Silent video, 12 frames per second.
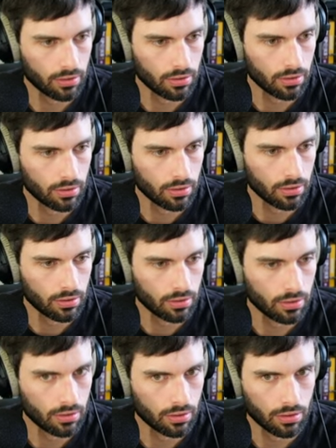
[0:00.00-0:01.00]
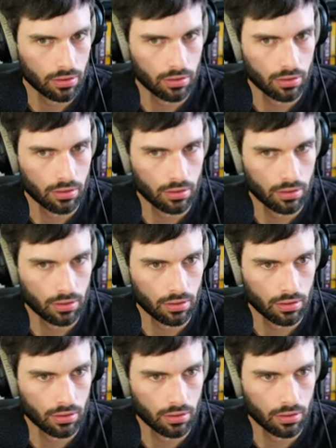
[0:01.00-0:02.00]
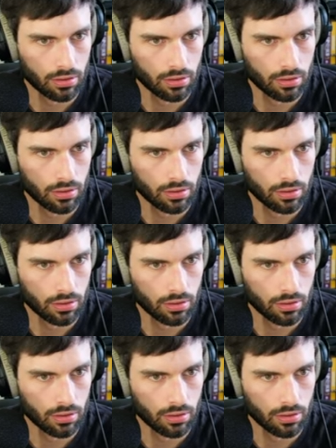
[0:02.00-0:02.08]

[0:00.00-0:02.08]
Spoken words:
(silence)